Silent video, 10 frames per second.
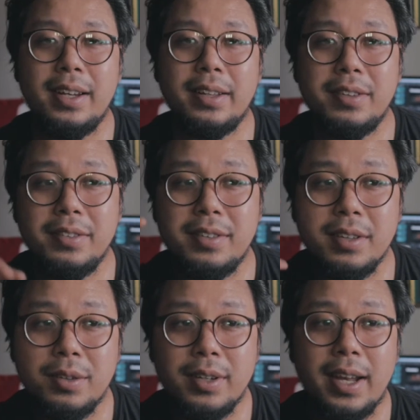nak
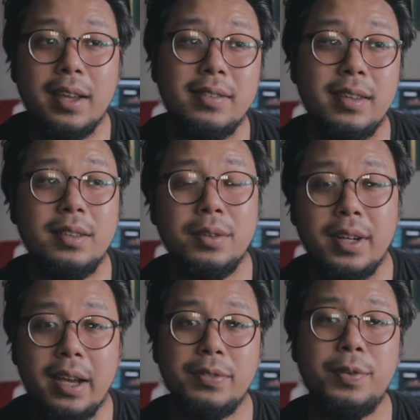transition to the next scene, to the
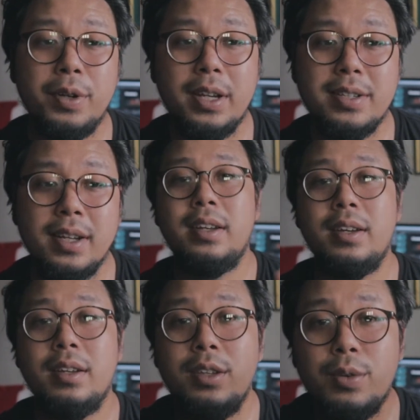next footage,
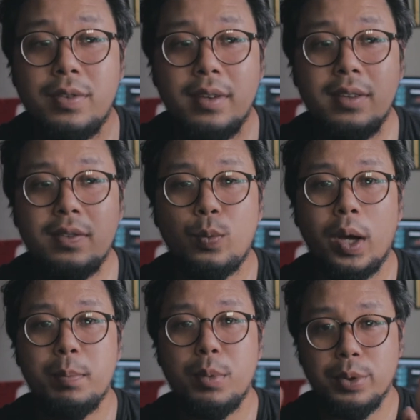dia use this
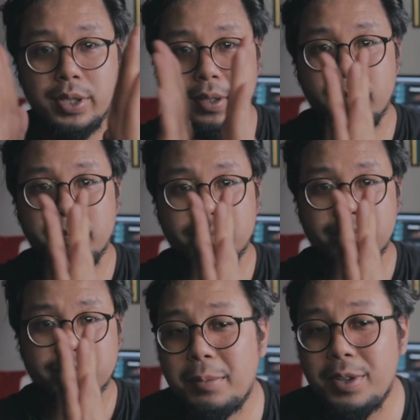swipe motion.
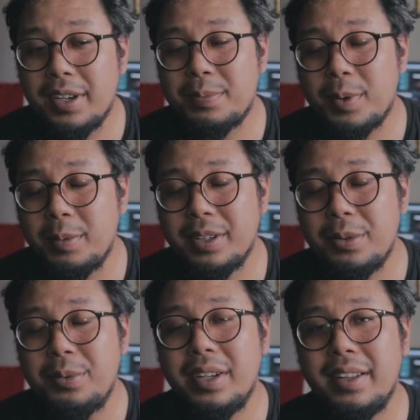But you guys probably
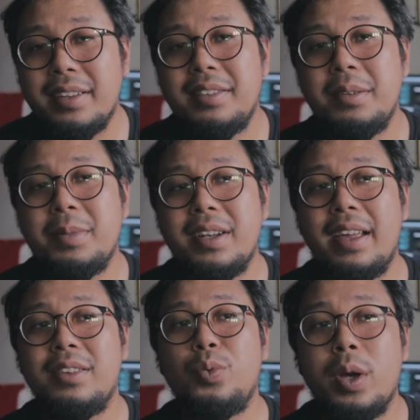don't realize it, but
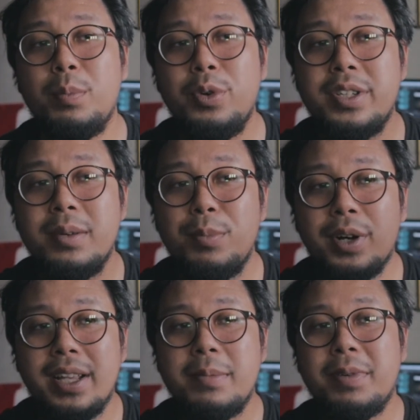that swipe motion
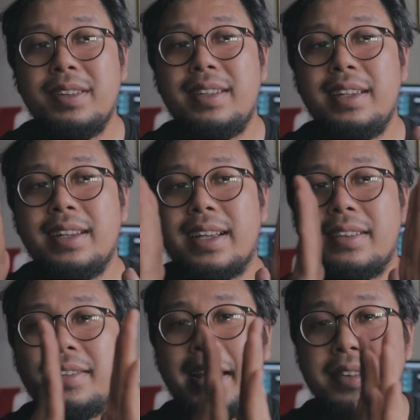bukannya berhenti
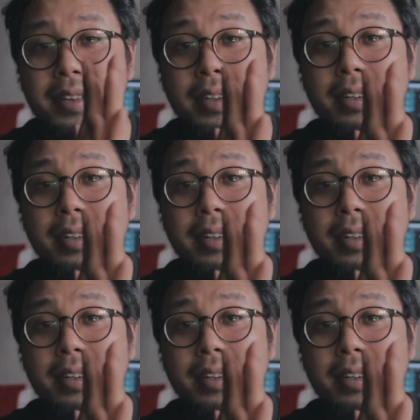dekat center.